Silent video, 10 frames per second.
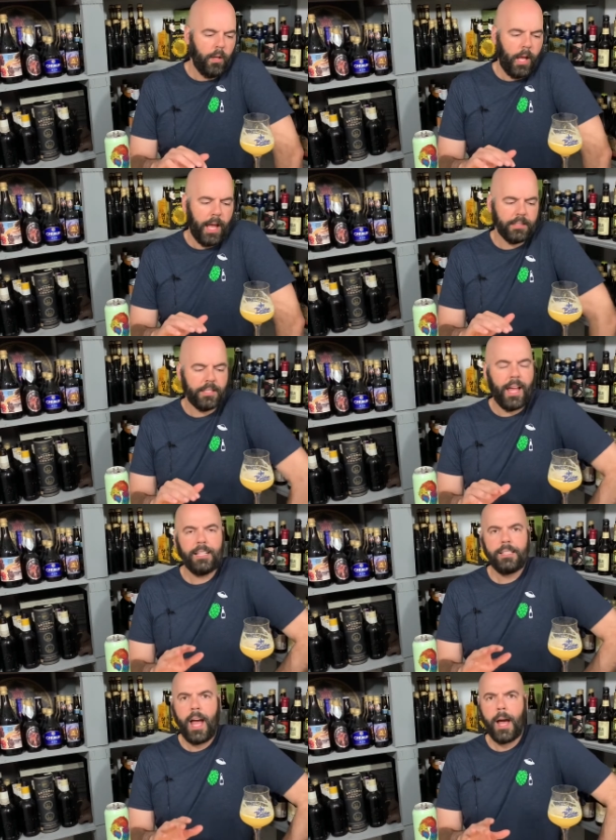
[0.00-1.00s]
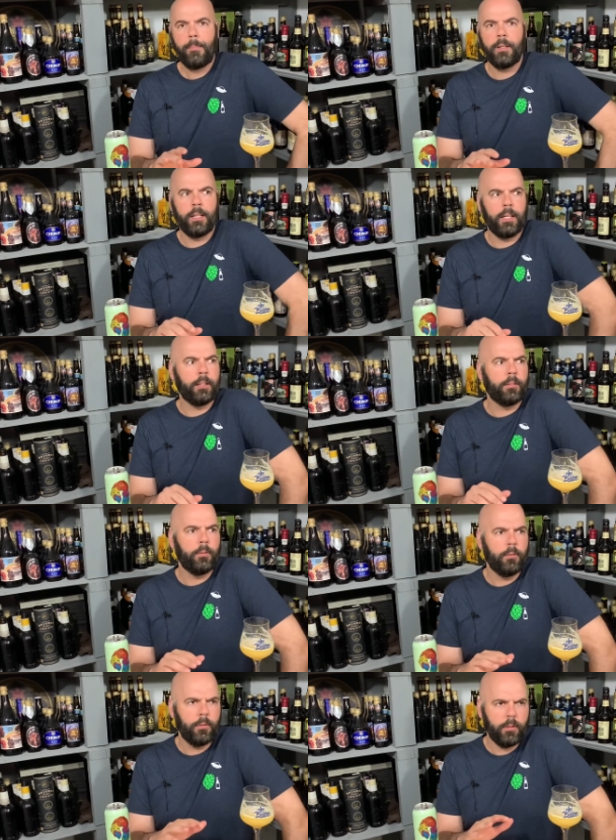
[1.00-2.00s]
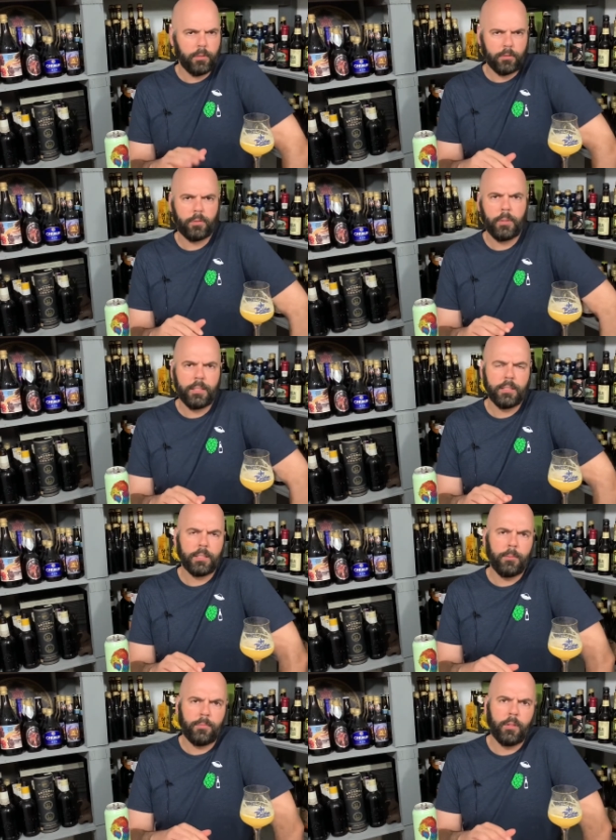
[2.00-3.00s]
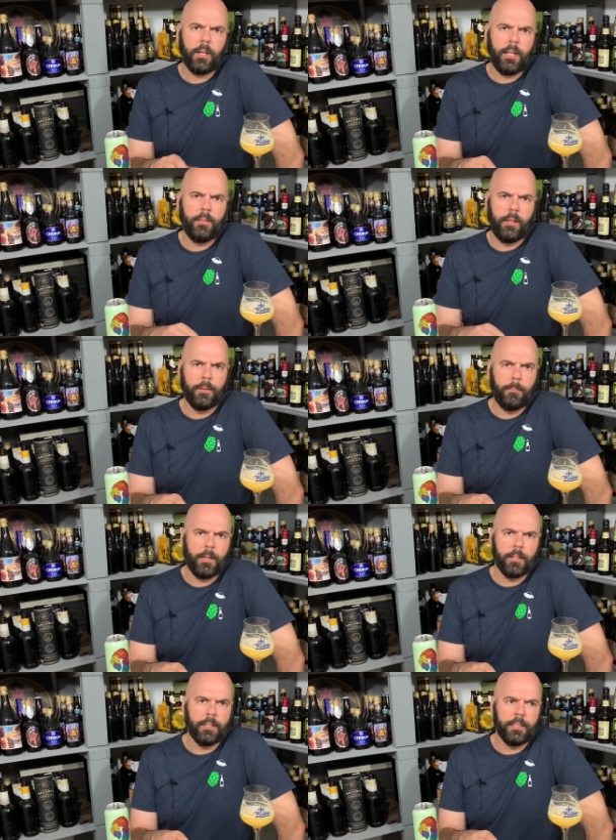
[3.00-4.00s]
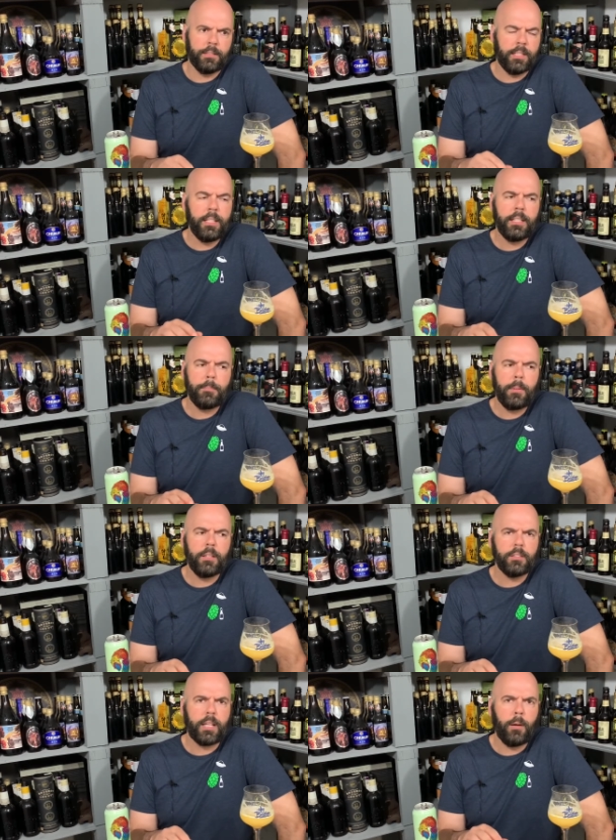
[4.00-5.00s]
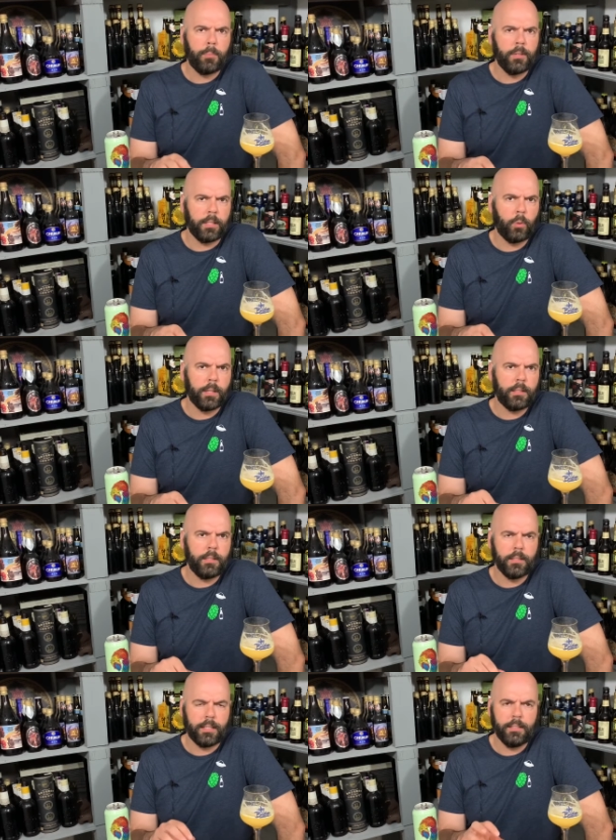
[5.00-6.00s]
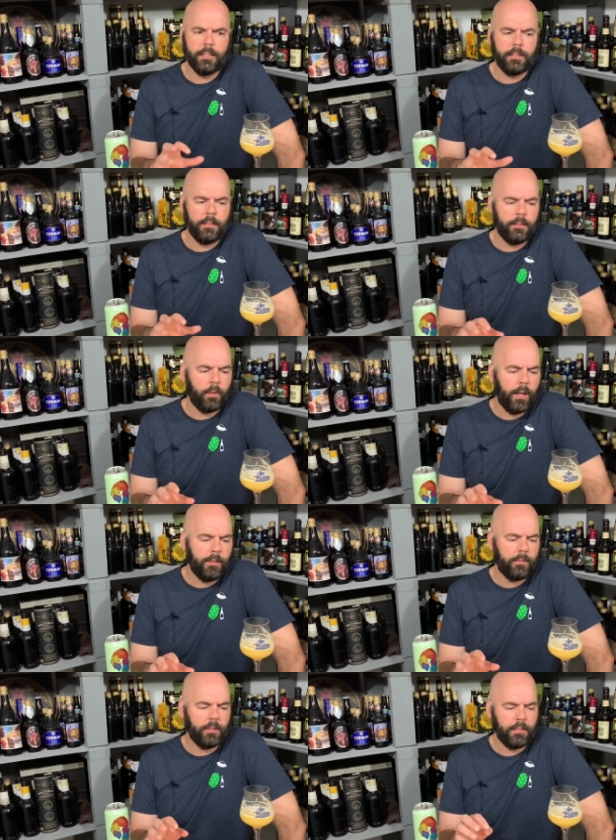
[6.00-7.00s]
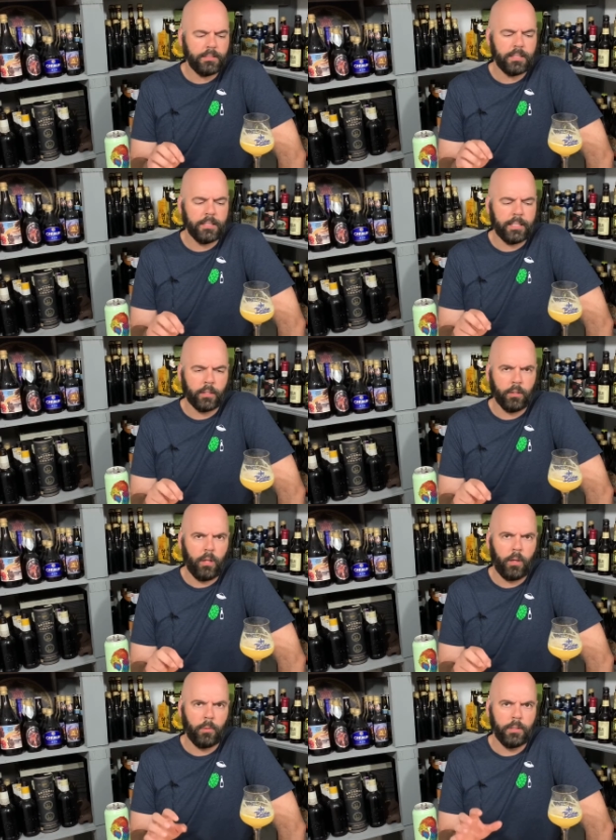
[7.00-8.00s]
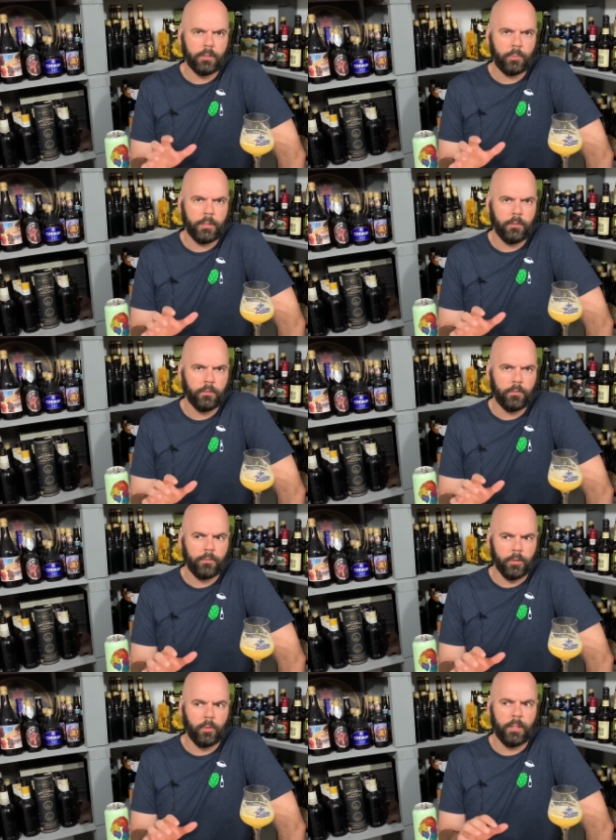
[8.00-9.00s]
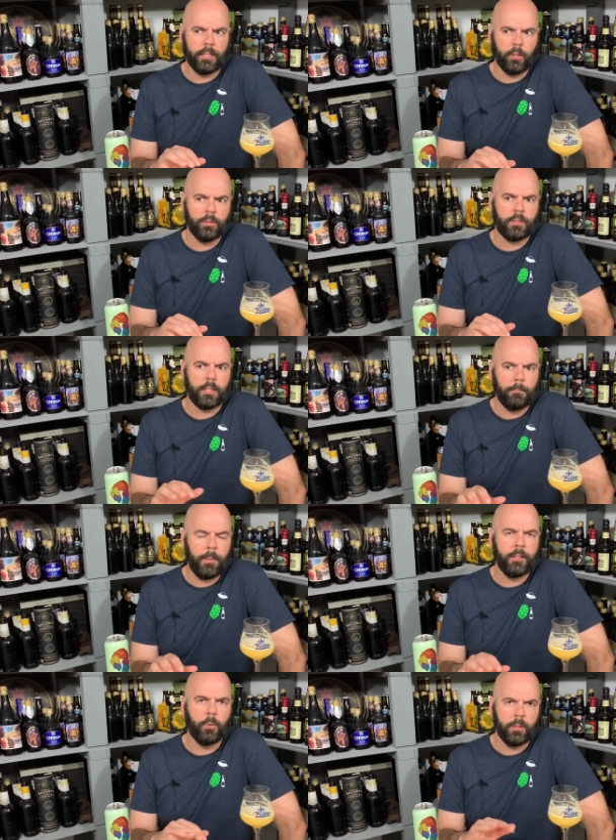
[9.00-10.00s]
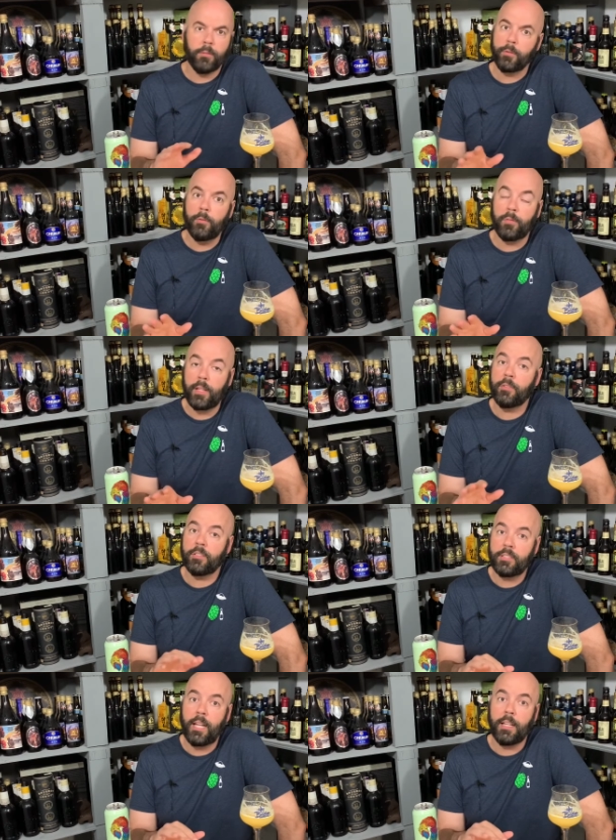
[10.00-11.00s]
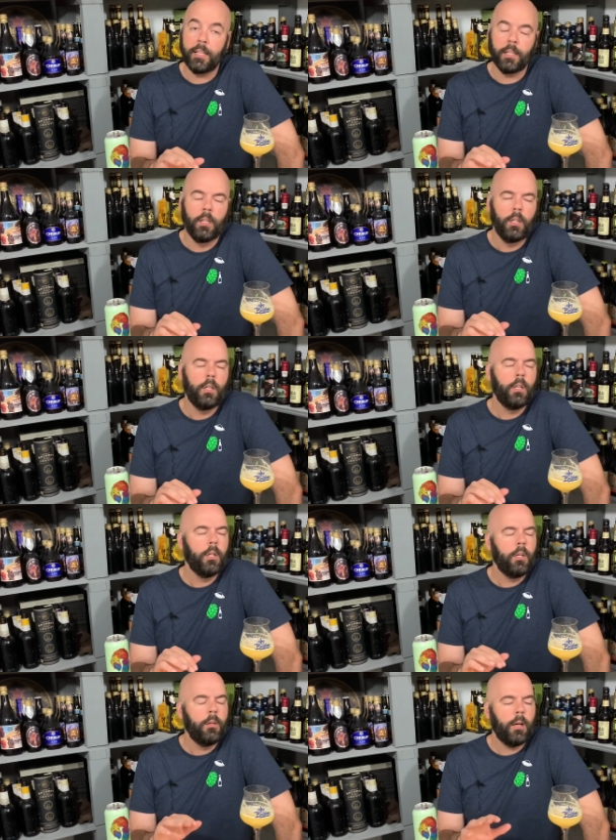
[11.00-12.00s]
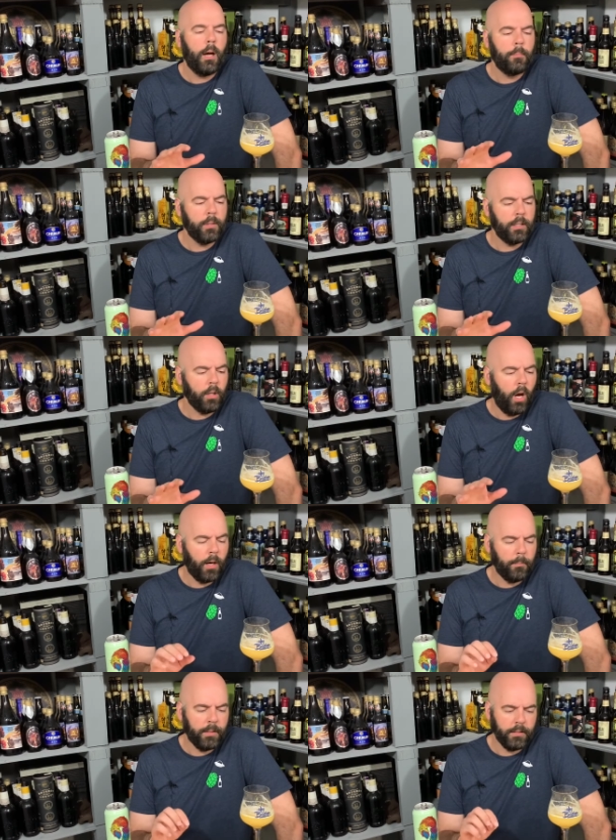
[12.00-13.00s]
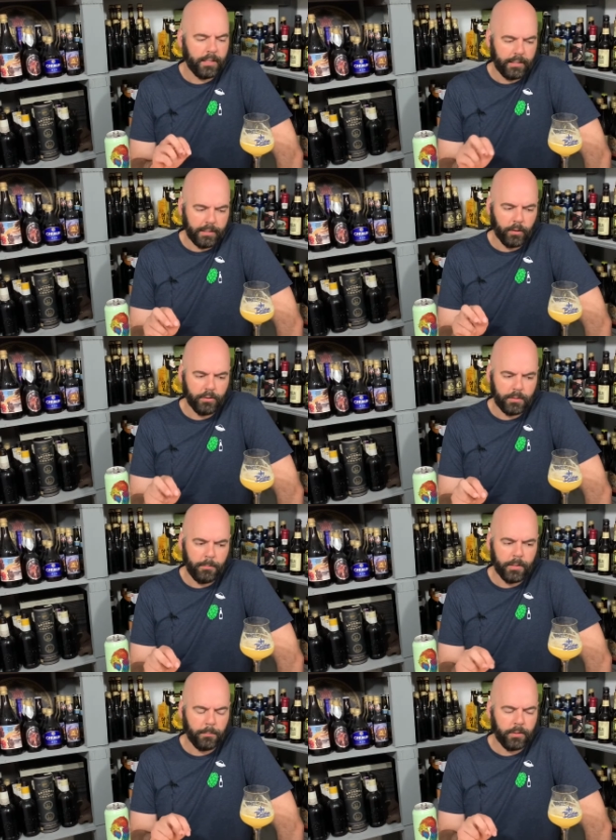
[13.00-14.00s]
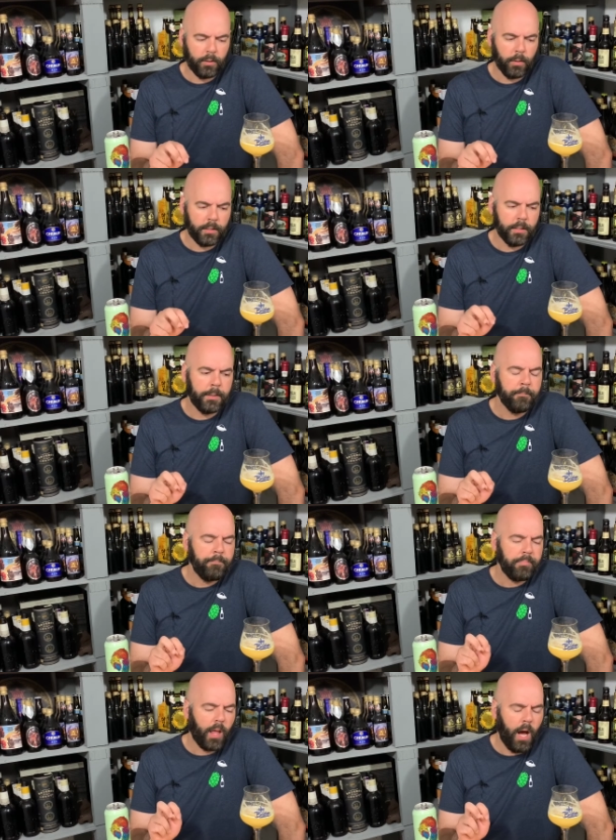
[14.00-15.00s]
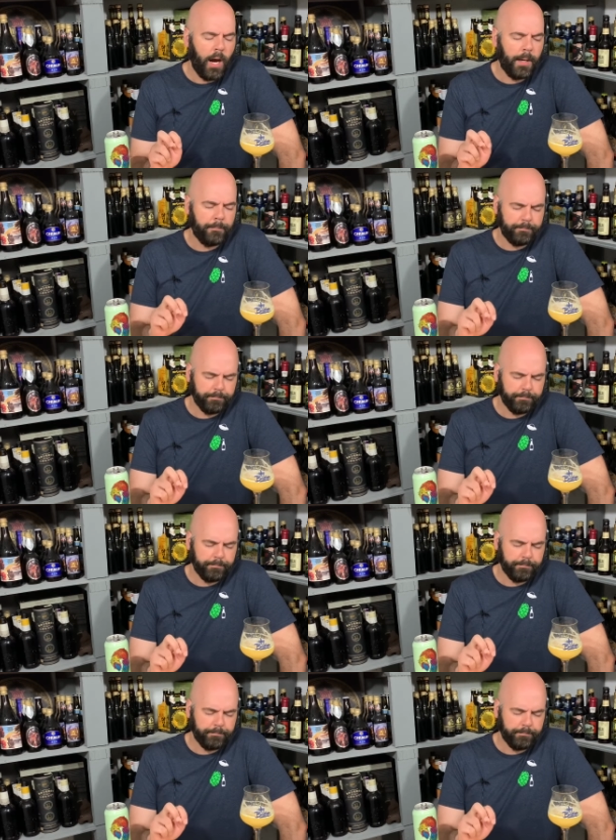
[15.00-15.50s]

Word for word: as that's happening, the sweetness up front and then the bitterness, and, and it bitters out pretty quickly. Like it, you don't have a, it doesn't linger long with the sweet fruit. It goes to like bitter with the fruit flavor staying uh, pretty long, but like it goes to bitter pretty quickly. Um,